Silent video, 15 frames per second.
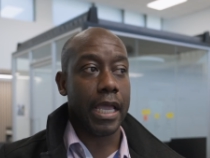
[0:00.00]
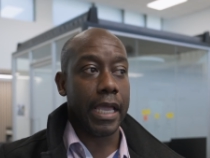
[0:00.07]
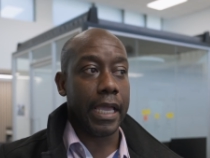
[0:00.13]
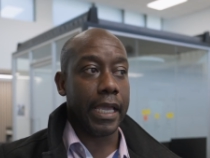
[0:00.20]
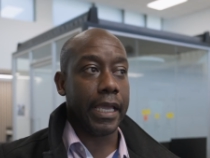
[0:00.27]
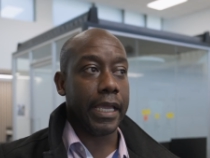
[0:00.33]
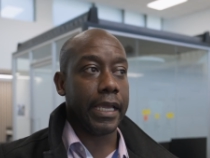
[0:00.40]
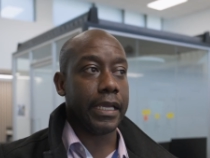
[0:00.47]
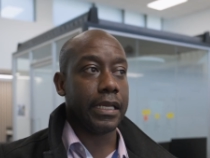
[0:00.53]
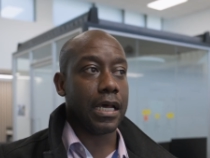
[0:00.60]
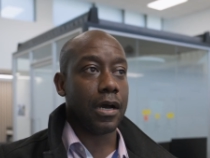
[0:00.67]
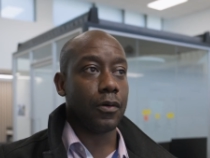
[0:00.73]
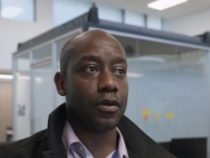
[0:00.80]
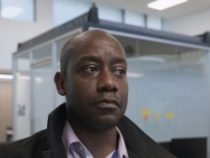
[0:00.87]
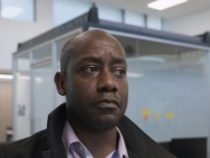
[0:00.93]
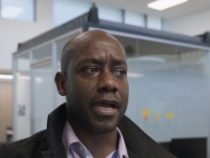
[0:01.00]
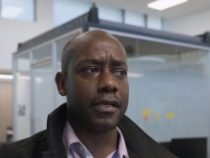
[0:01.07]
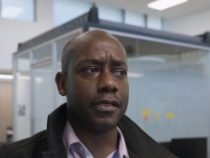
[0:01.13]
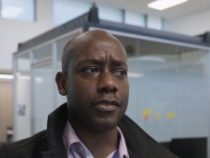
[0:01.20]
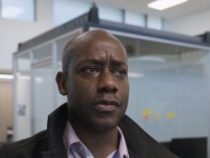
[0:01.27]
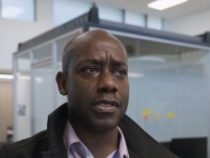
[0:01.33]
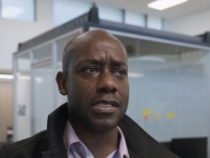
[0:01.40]
and I wouldn't
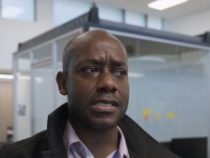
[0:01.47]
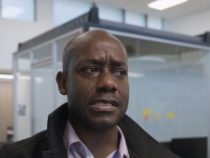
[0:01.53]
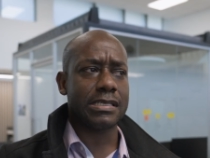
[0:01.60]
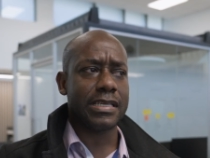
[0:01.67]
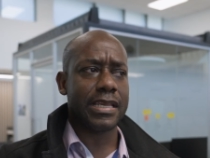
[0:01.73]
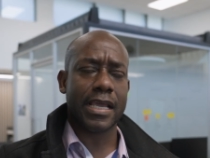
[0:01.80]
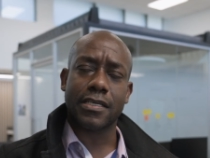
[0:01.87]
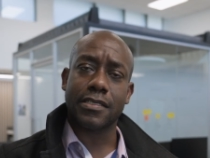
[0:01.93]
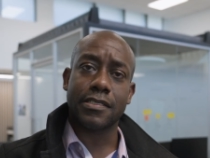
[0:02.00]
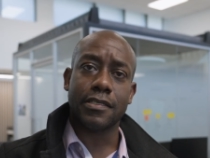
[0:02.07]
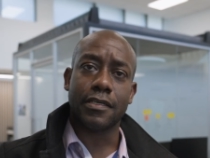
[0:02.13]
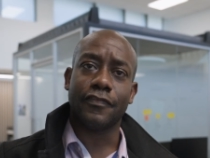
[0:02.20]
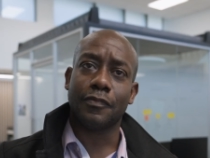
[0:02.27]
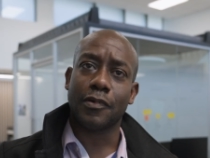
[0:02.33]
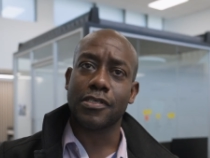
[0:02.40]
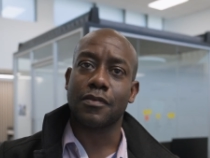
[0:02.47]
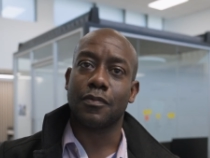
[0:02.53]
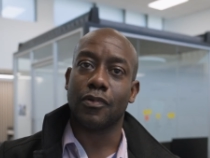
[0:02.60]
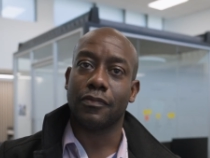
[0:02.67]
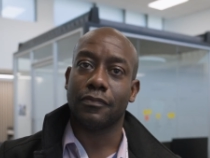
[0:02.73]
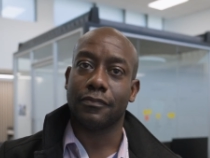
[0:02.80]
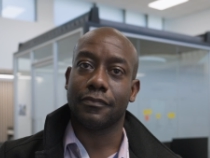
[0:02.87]
mind doing this next year if
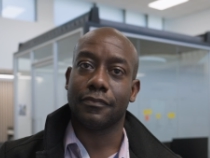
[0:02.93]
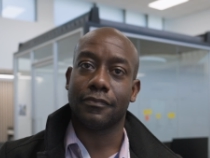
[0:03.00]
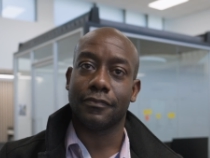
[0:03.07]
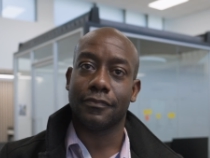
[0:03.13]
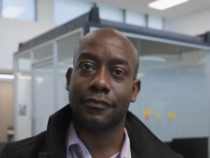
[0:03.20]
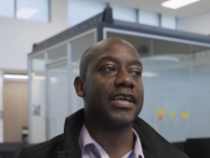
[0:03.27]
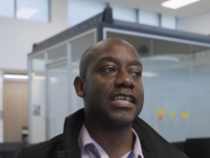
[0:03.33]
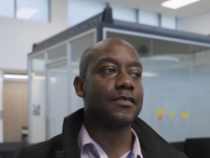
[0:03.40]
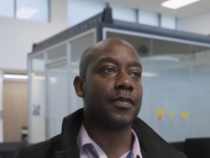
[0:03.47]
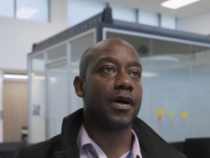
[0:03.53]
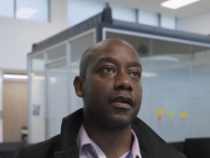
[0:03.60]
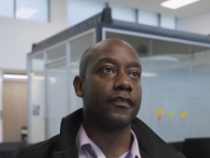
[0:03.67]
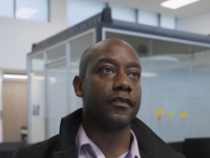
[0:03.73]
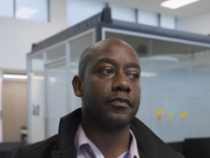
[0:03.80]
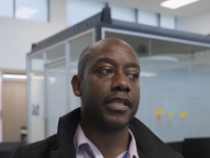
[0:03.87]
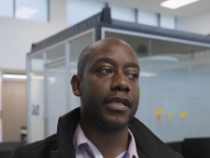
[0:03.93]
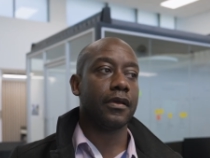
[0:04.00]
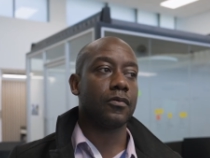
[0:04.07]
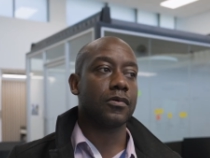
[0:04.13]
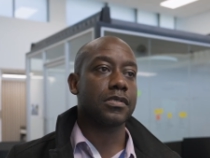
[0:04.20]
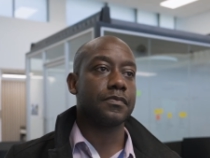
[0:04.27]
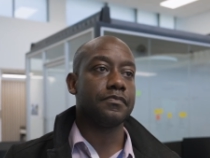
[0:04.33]
possible. Best part of the day
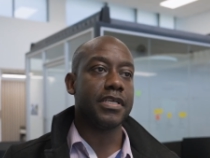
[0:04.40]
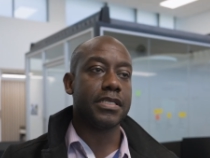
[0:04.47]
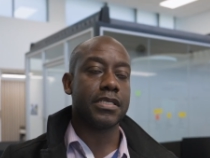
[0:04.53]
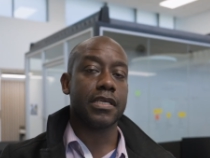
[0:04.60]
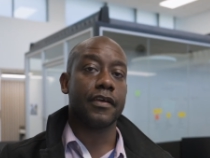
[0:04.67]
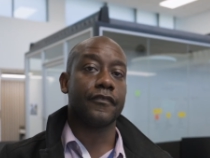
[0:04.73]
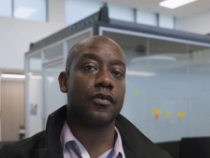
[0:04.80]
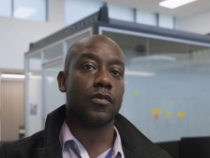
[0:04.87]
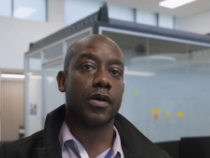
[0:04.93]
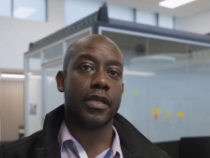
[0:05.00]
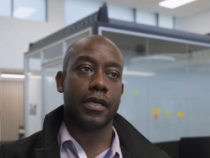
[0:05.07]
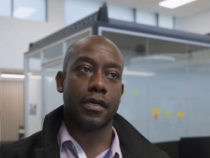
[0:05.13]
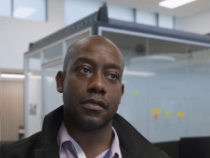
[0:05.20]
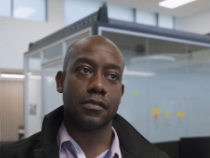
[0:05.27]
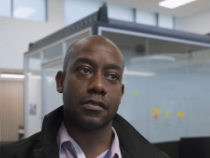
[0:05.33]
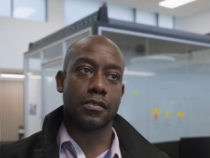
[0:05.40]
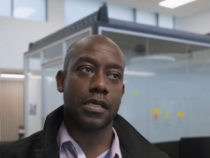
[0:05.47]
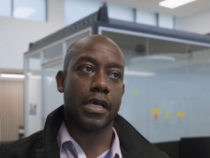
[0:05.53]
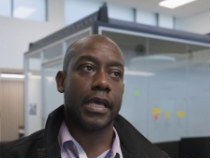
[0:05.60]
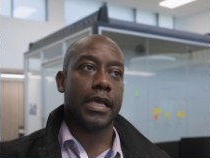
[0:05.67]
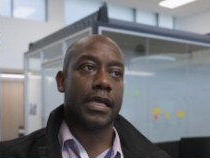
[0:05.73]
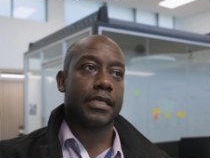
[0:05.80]
was meeting everyone else.
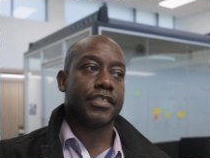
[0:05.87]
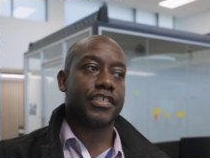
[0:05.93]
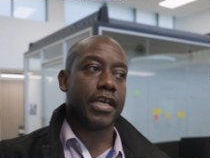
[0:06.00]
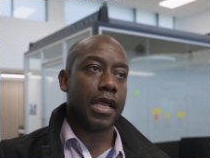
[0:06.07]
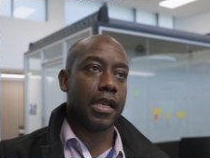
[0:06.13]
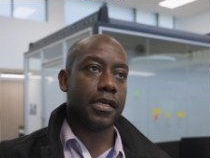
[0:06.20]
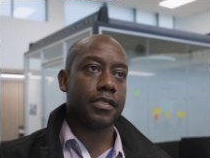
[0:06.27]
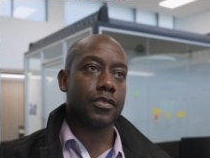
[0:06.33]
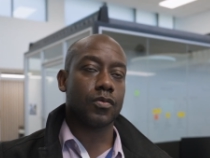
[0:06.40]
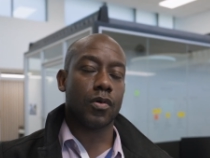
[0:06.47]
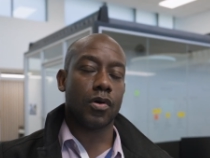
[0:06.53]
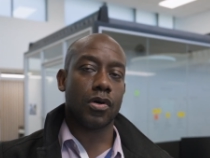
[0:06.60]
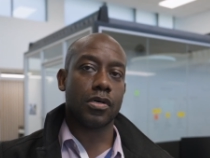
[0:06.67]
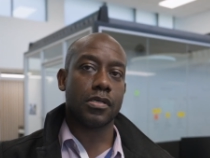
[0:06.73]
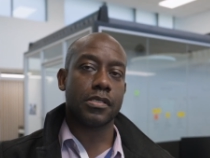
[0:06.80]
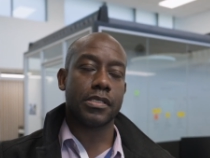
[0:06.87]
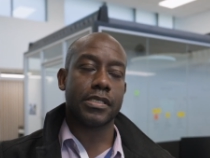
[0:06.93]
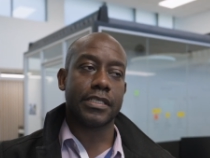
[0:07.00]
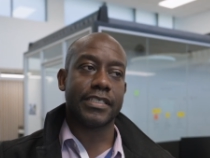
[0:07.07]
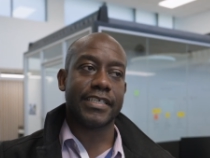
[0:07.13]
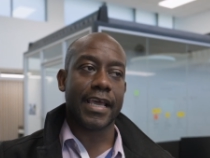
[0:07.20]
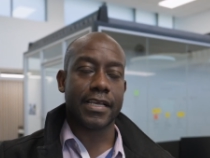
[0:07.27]
Challenge was
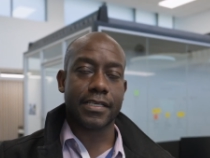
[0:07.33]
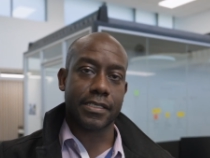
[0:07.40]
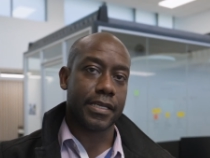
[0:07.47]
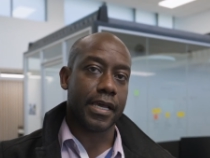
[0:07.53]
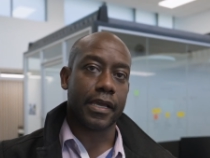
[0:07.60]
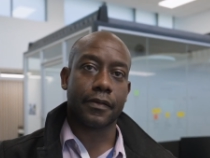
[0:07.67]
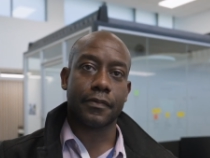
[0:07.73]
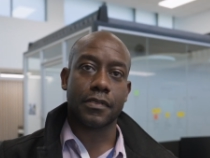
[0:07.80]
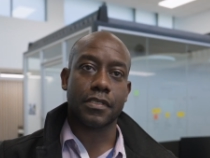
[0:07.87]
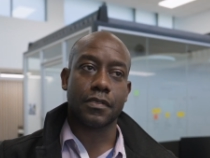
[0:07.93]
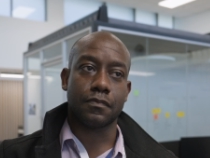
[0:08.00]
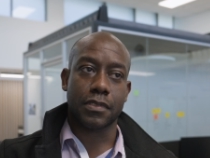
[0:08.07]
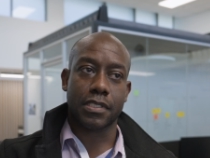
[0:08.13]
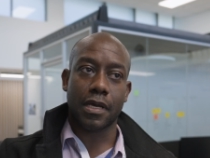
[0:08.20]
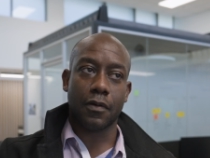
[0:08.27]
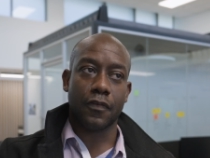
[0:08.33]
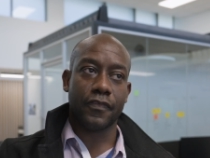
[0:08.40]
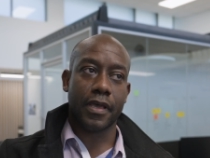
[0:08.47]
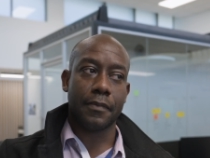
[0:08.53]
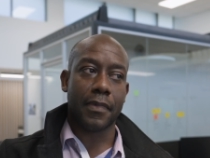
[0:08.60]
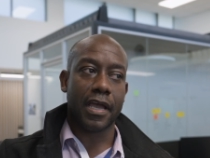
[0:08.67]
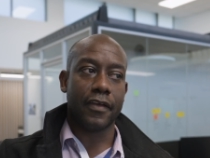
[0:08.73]
the tech stack because some of
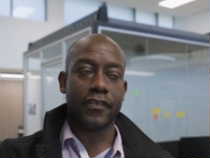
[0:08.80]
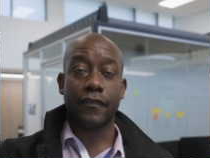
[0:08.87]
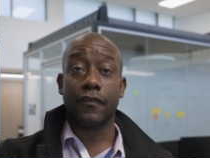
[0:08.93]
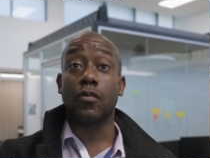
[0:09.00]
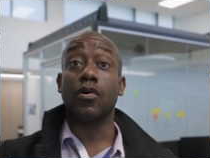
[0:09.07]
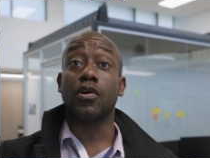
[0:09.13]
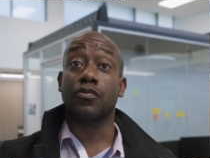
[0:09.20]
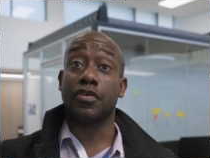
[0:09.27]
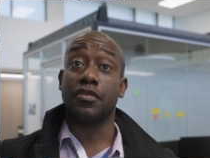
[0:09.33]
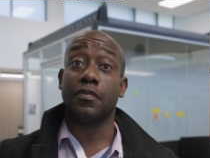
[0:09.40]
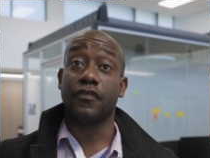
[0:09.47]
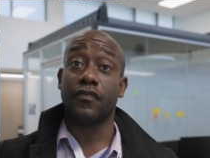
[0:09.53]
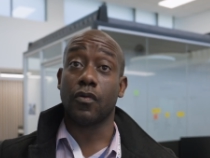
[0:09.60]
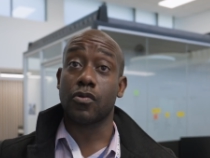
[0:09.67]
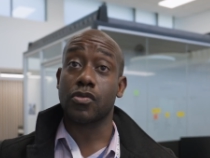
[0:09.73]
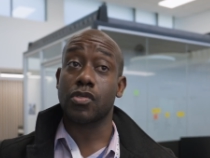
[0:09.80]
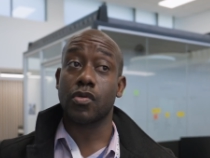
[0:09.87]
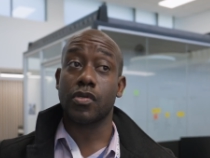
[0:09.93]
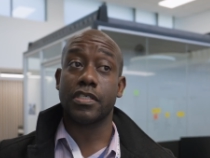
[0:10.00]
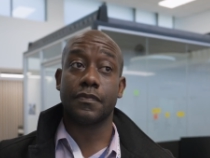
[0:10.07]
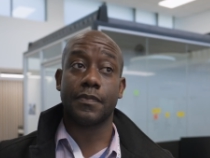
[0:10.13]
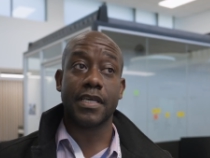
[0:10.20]
them I've never worked with before, so
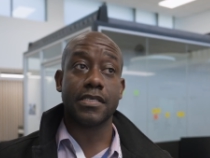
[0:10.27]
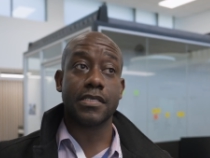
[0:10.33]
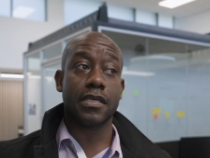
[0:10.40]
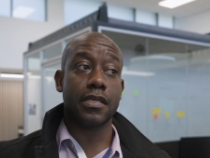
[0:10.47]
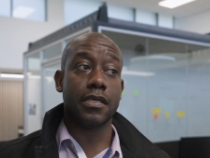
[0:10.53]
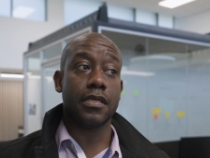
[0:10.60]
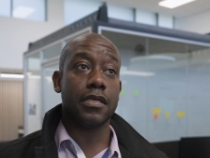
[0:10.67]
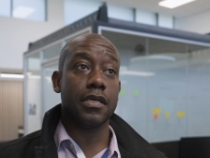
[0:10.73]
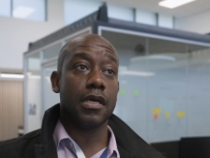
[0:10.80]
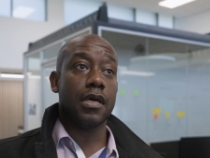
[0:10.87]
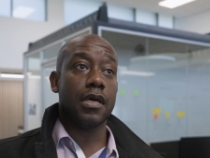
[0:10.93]
it's basically